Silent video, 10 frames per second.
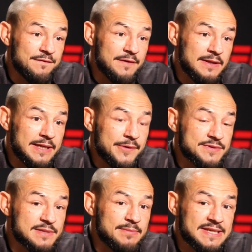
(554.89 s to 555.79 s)
felt like it
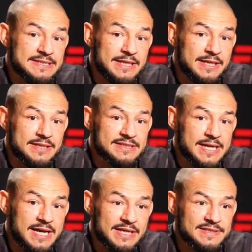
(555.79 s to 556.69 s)
was a blessing in
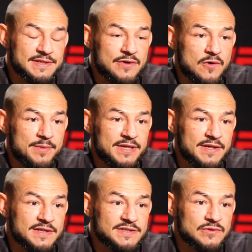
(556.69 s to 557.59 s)
disguise, you know,
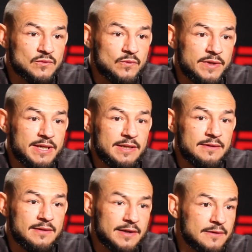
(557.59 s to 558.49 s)
because we
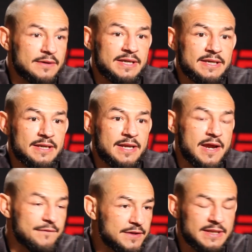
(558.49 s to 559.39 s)
literally did
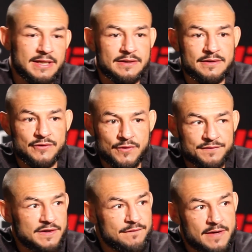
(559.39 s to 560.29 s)
everything the U F
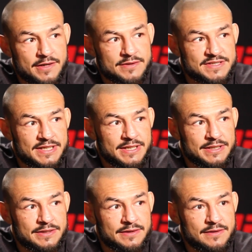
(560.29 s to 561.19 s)
C fighters
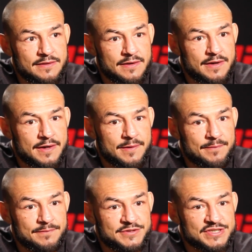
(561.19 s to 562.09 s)
did,
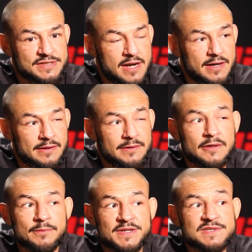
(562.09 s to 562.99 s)
um, just on a
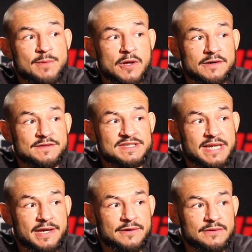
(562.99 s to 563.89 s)
little bit smaller of a
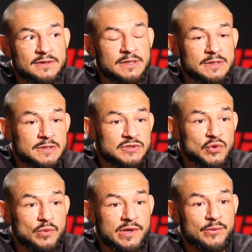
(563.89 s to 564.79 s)
scale.
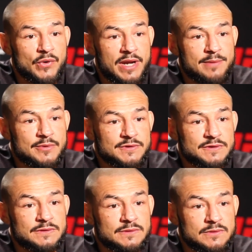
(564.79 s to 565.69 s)
So we were able
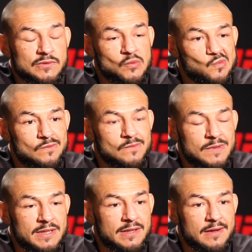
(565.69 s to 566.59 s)
to,
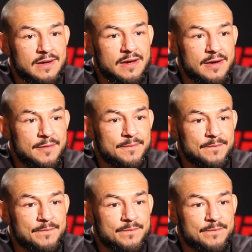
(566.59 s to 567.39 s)
um,